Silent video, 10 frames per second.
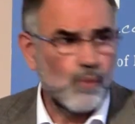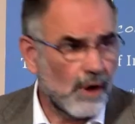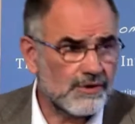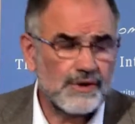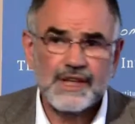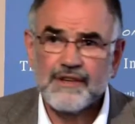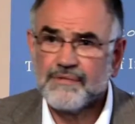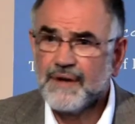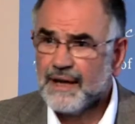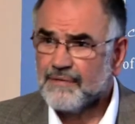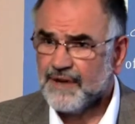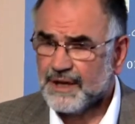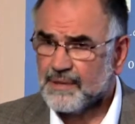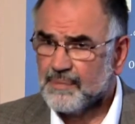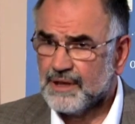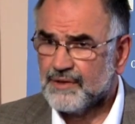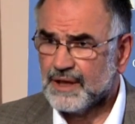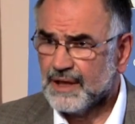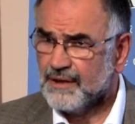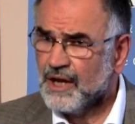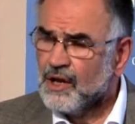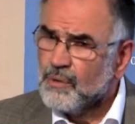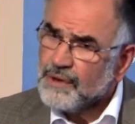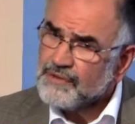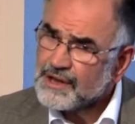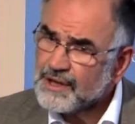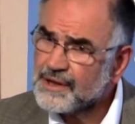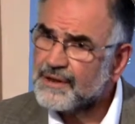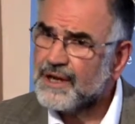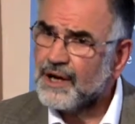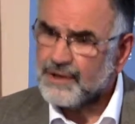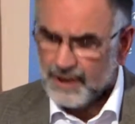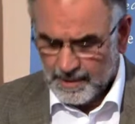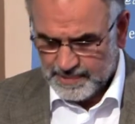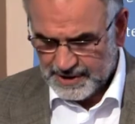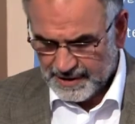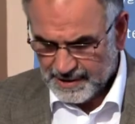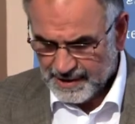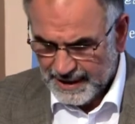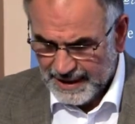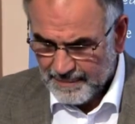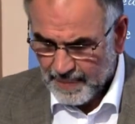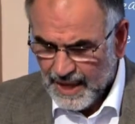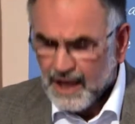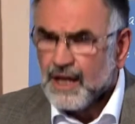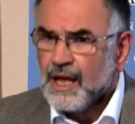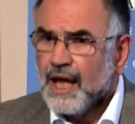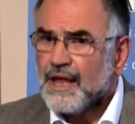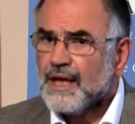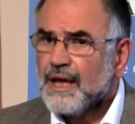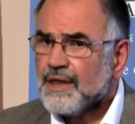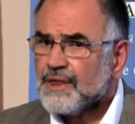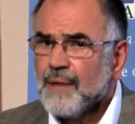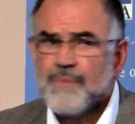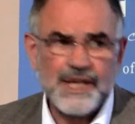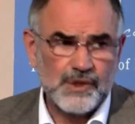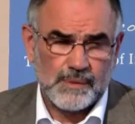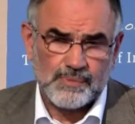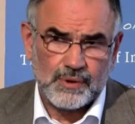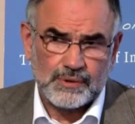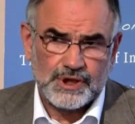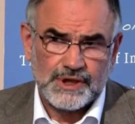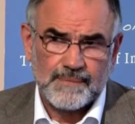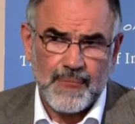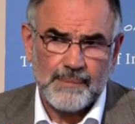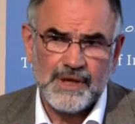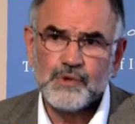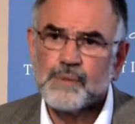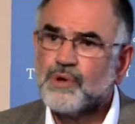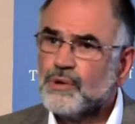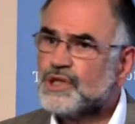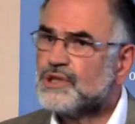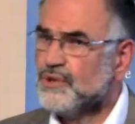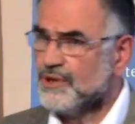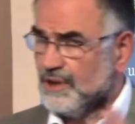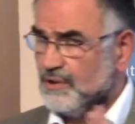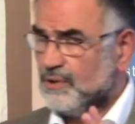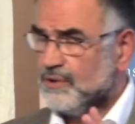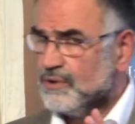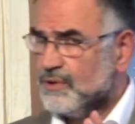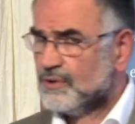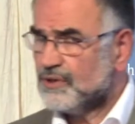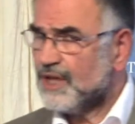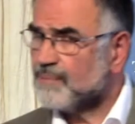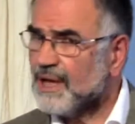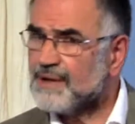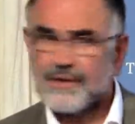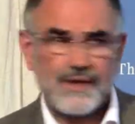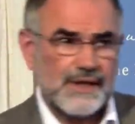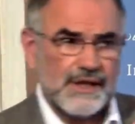wanted to give flexibility. And we've discussed the other options, a menu approach. A menu approach could take place at the